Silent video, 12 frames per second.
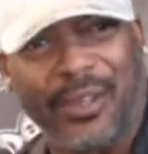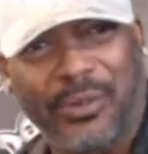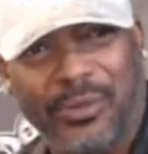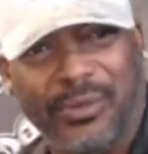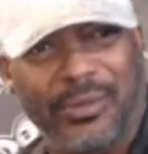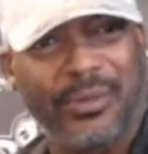
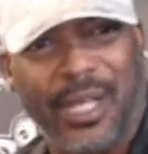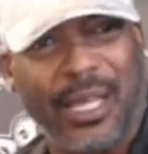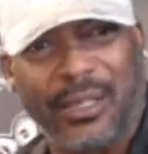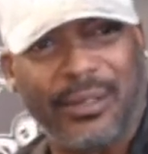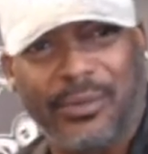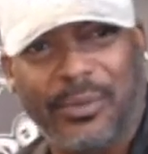who?
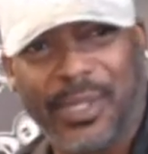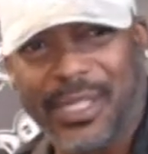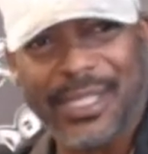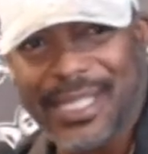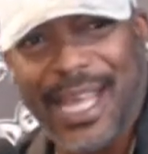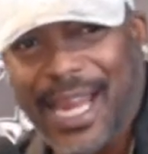Like when
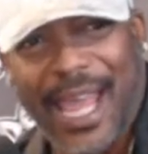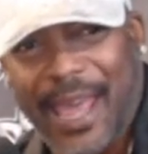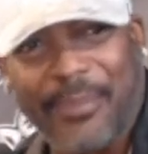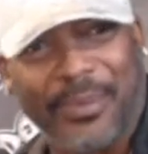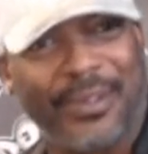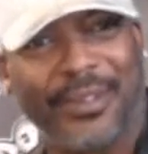does that
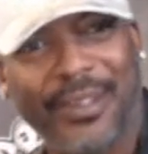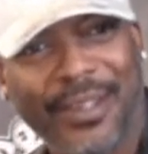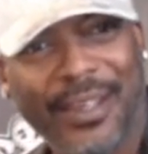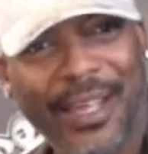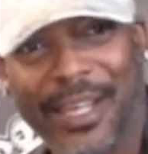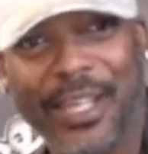happen?
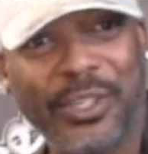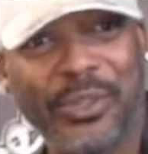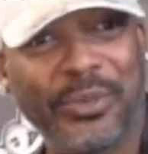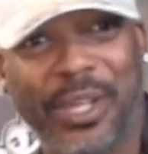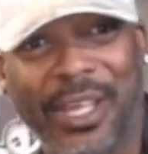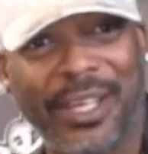Unless
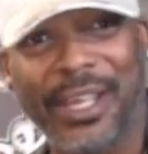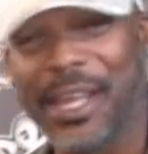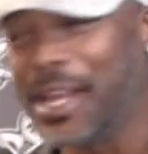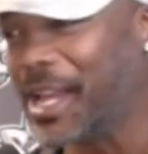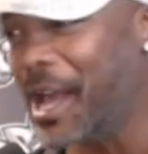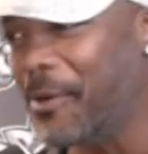you
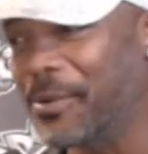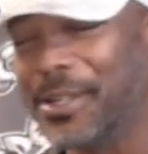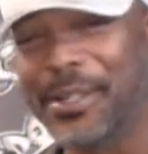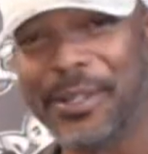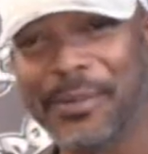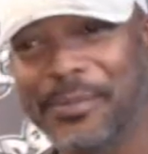got one
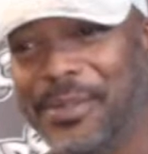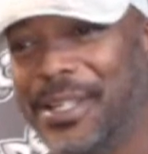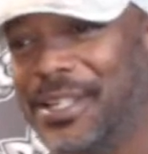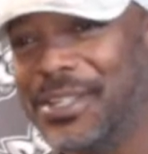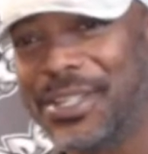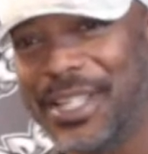of them
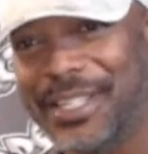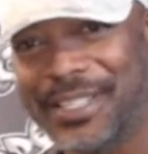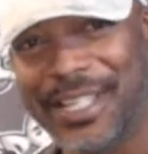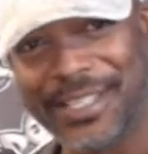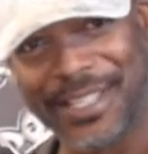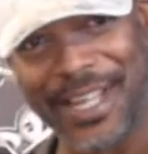chicks
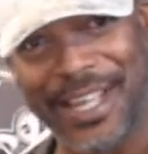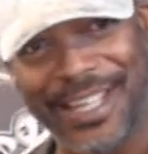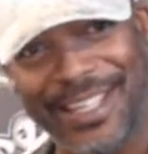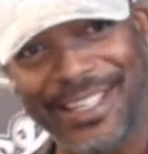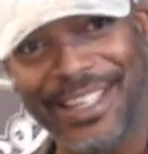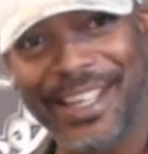that's
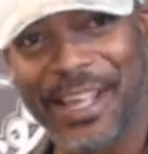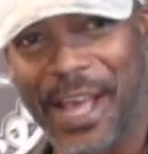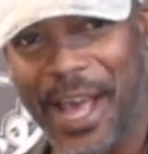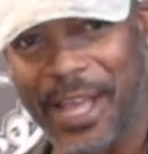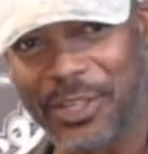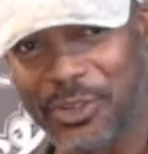like,
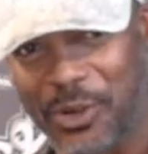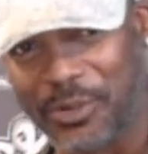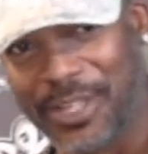all right, stroke